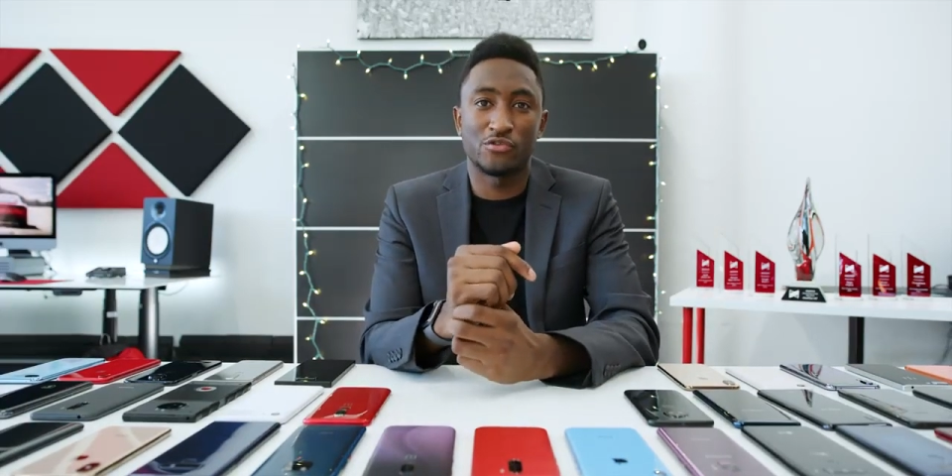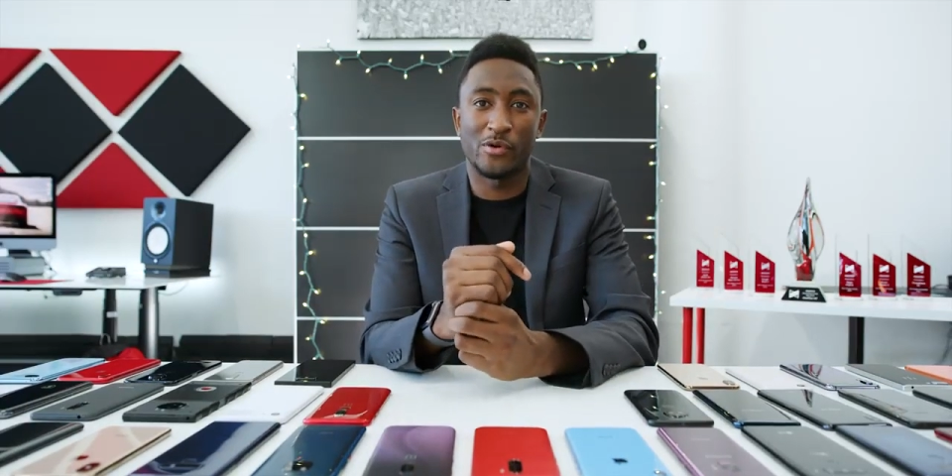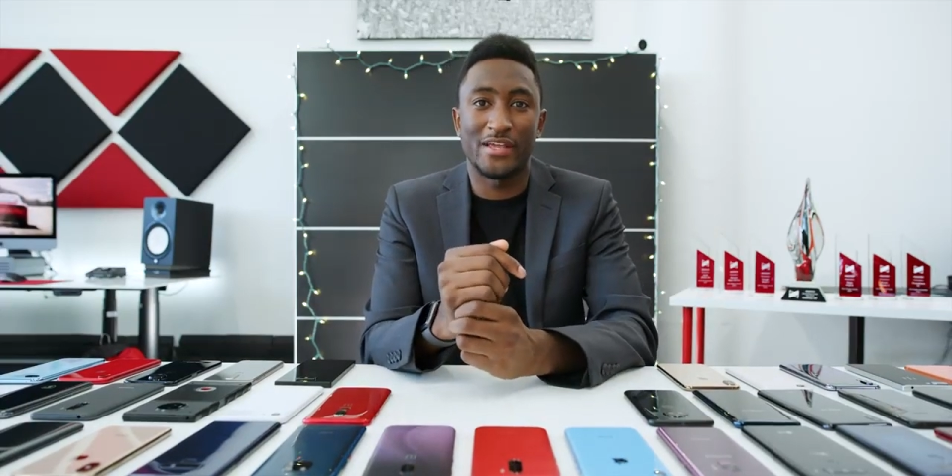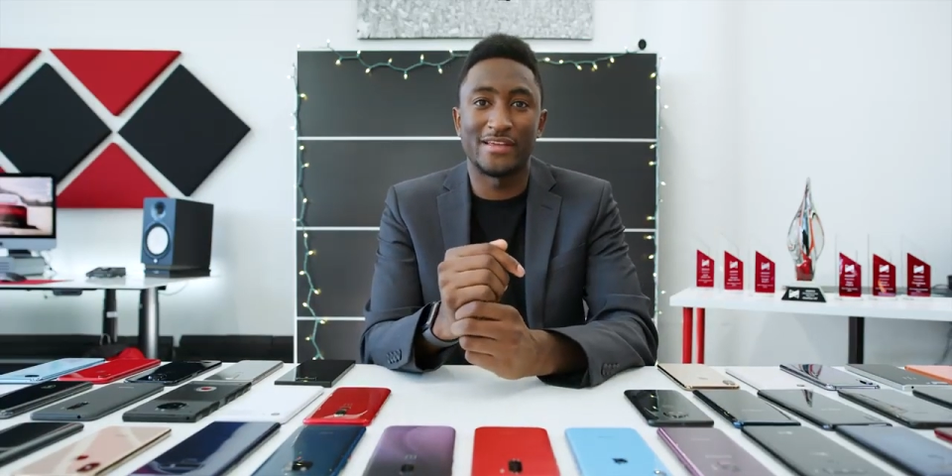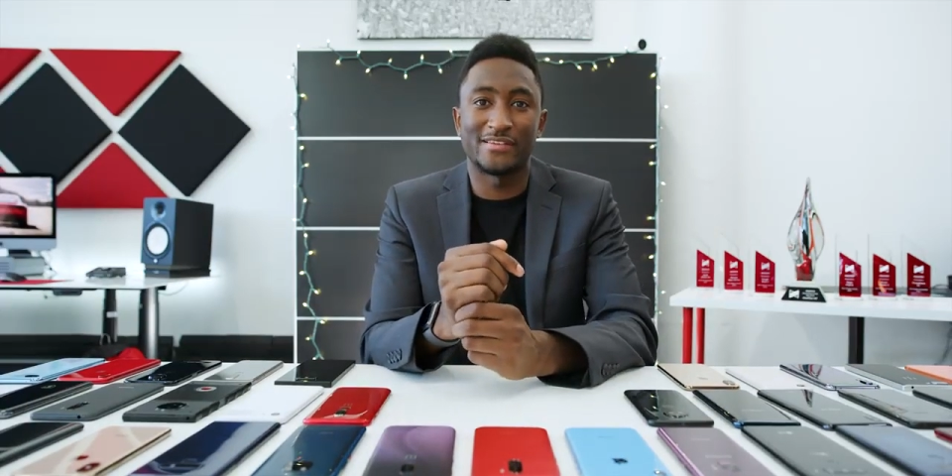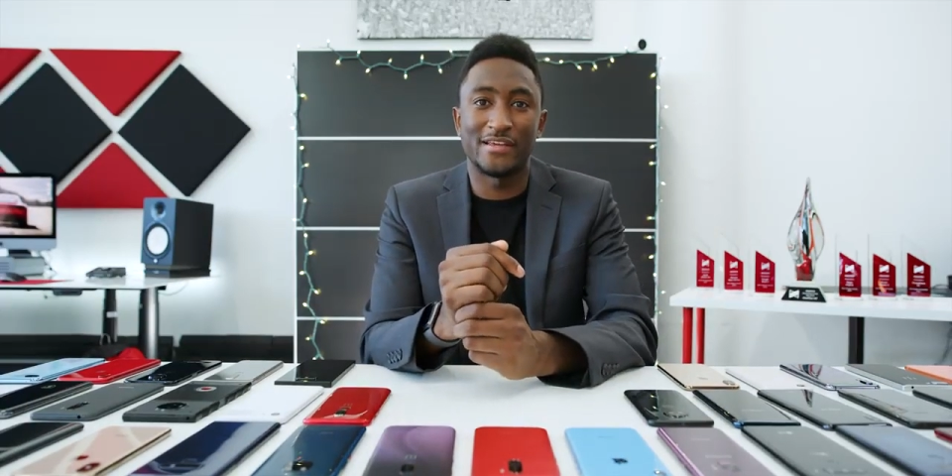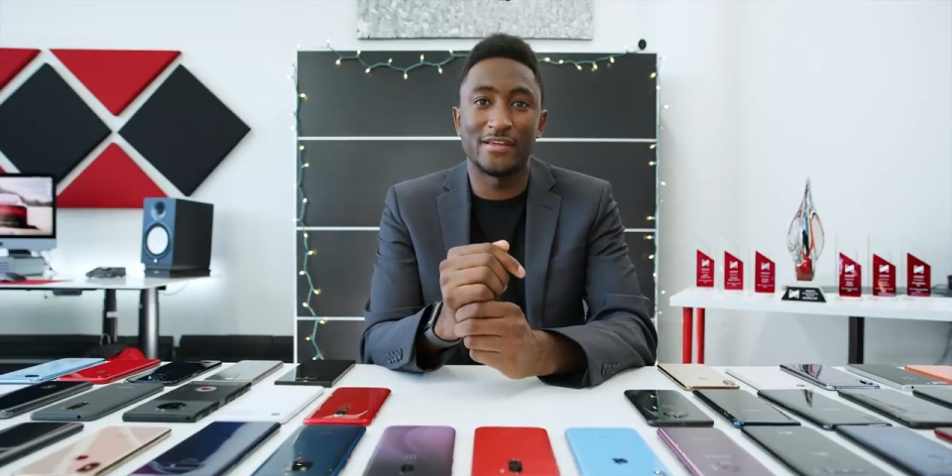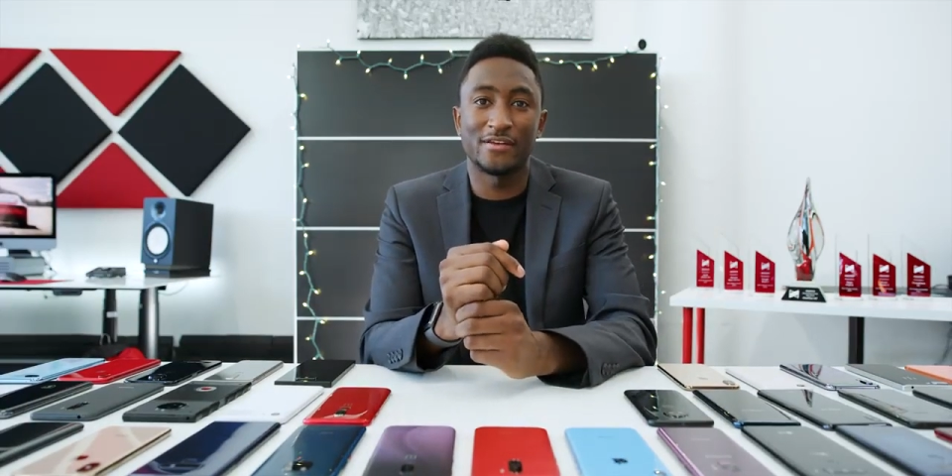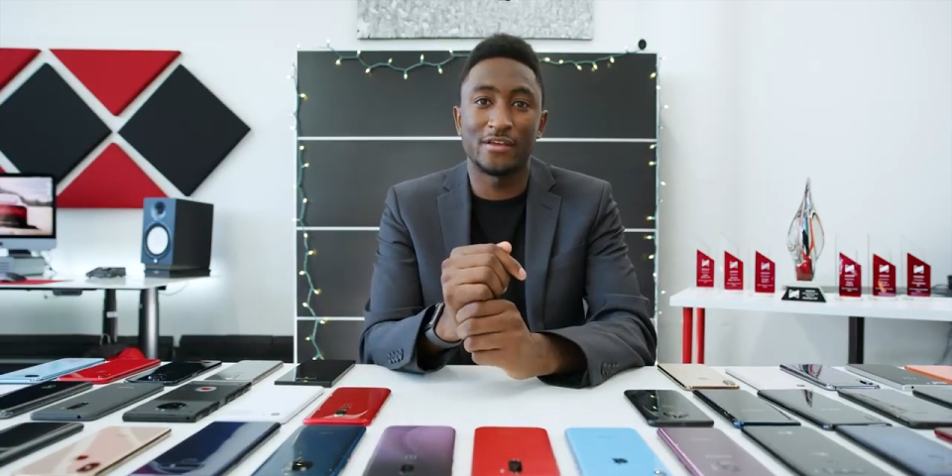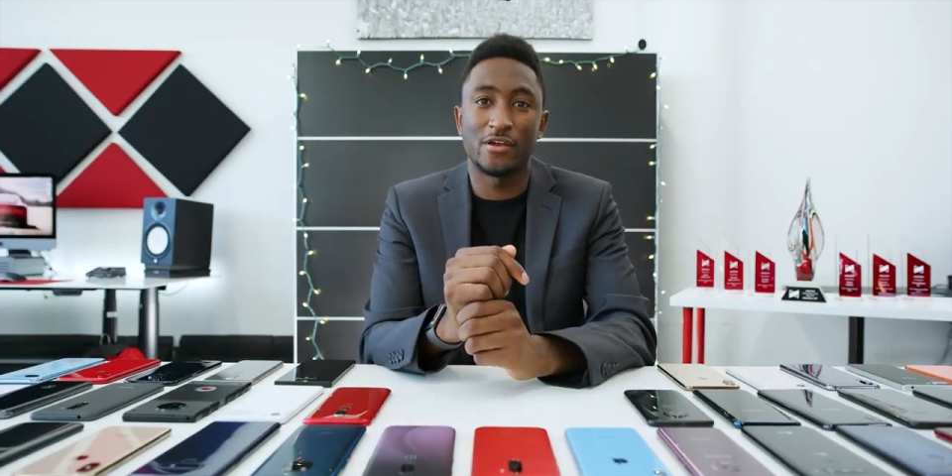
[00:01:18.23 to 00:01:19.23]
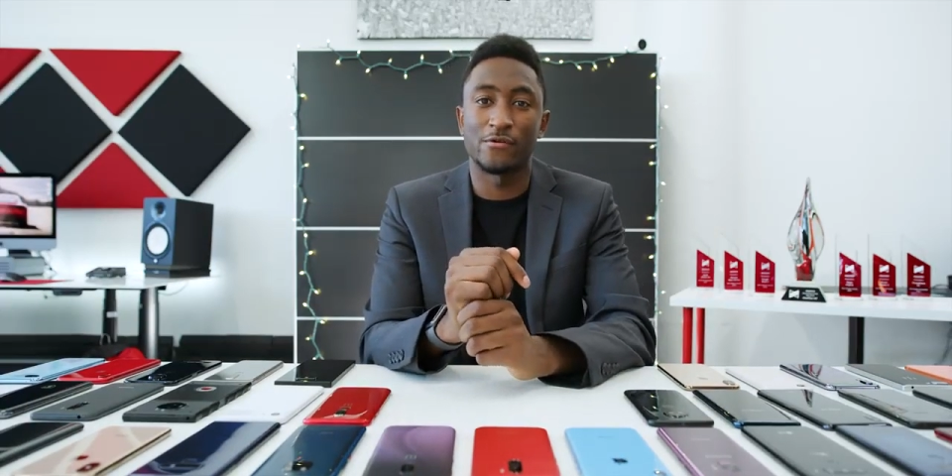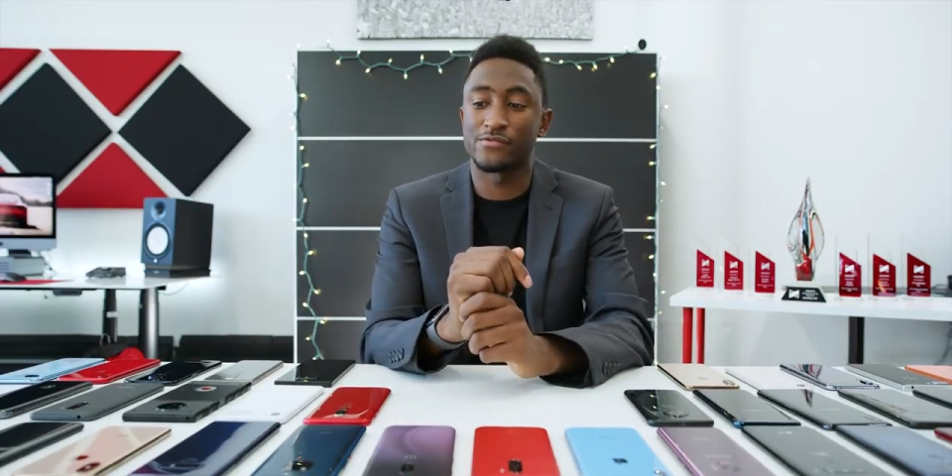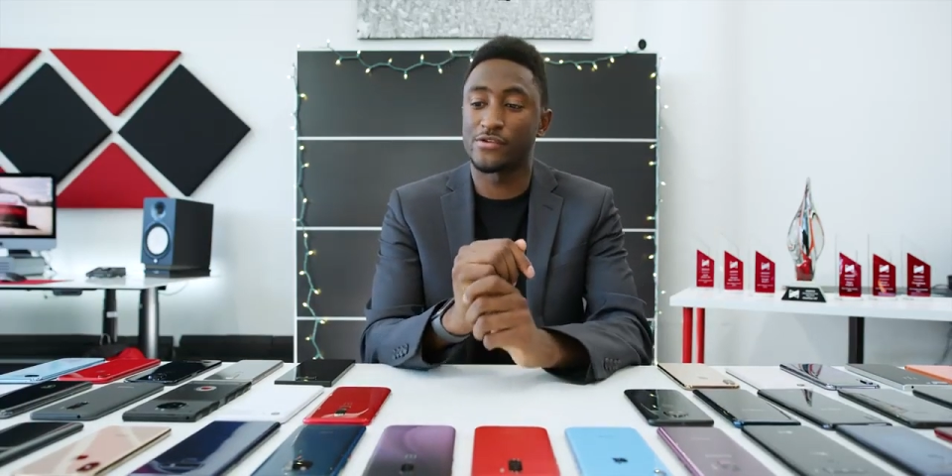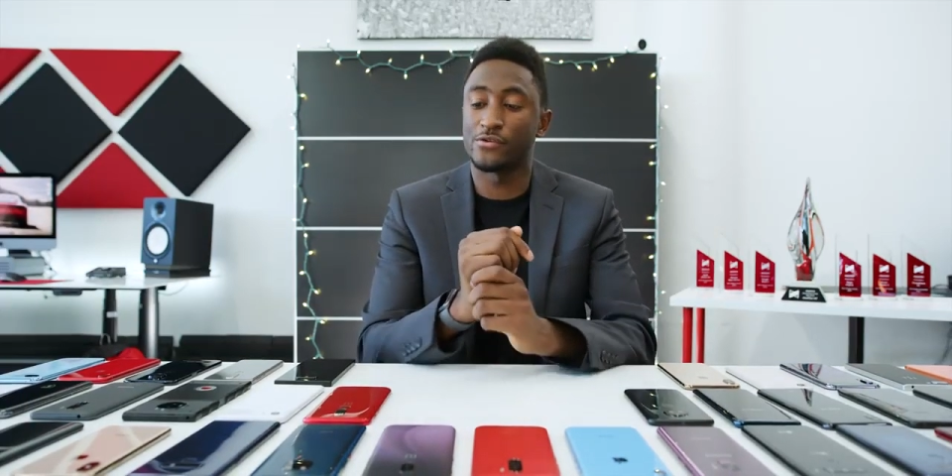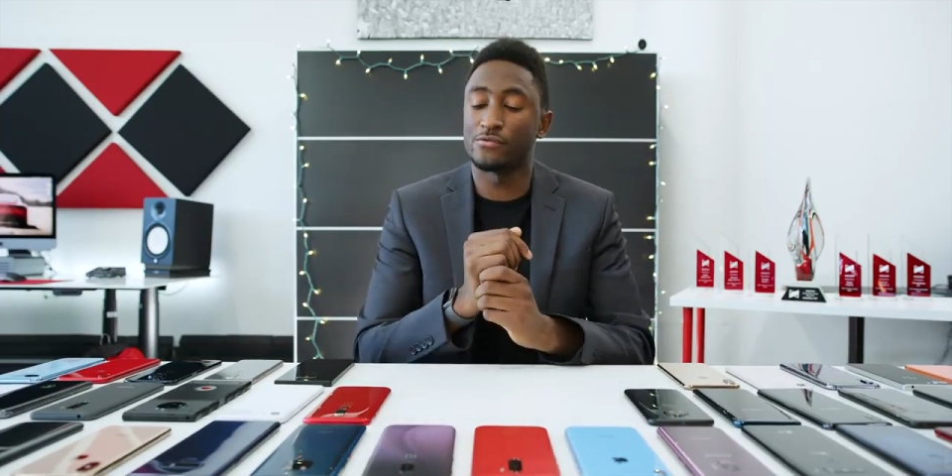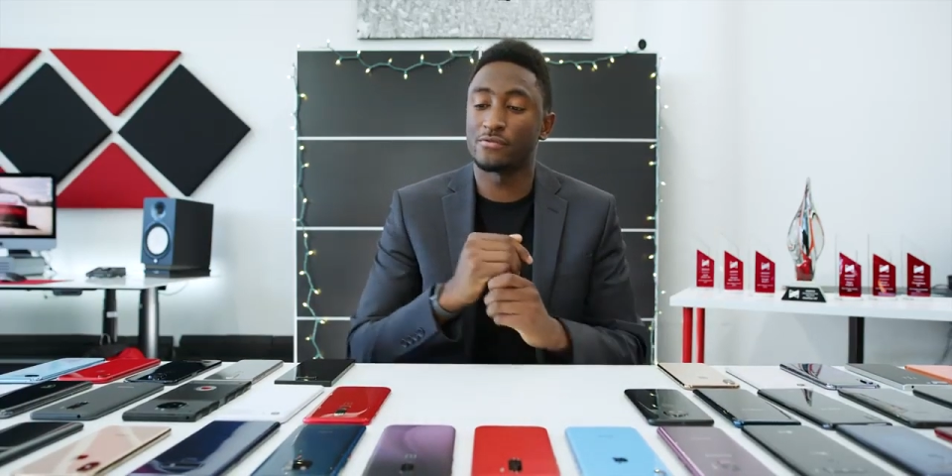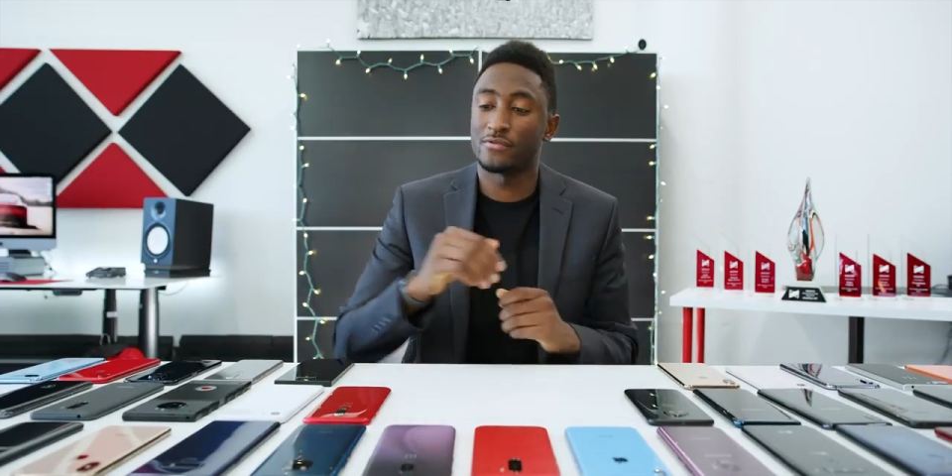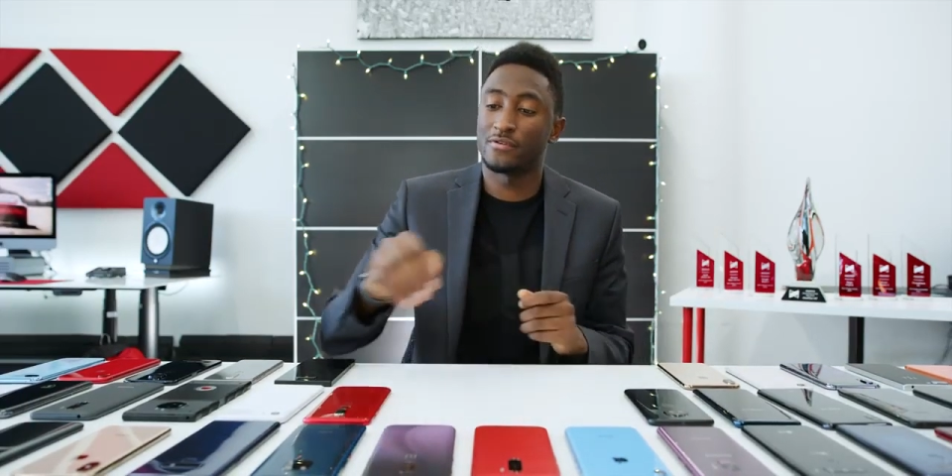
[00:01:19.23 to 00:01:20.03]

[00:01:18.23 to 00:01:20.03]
2018 goes to